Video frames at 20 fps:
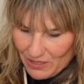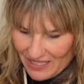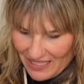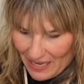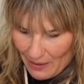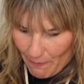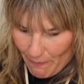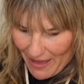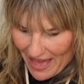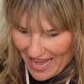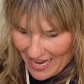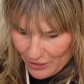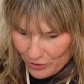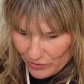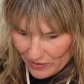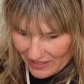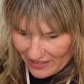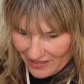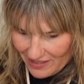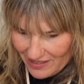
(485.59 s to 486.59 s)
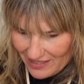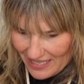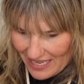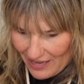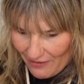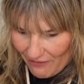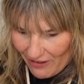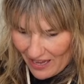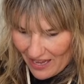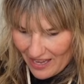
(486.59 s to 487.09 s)
St. Patrick's
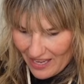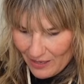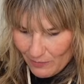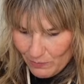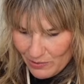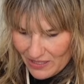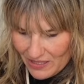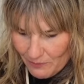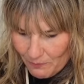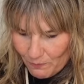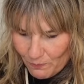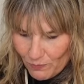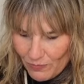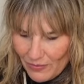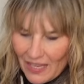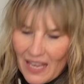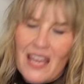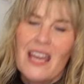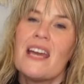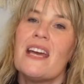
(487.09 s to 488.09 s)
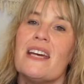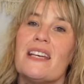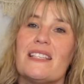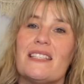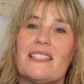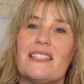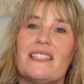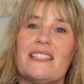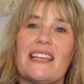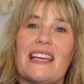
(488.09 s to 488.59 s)
Day vibes
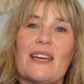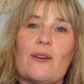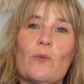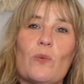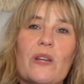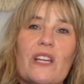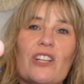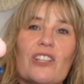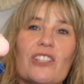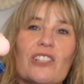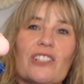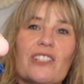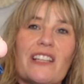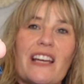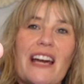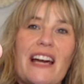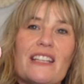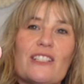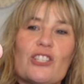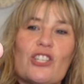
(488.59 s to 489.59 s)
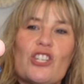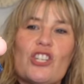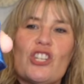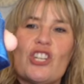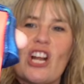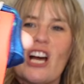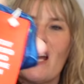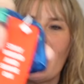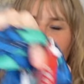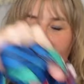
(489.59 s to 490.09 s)
stay weird and
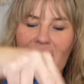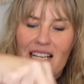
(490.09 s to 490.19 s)
shine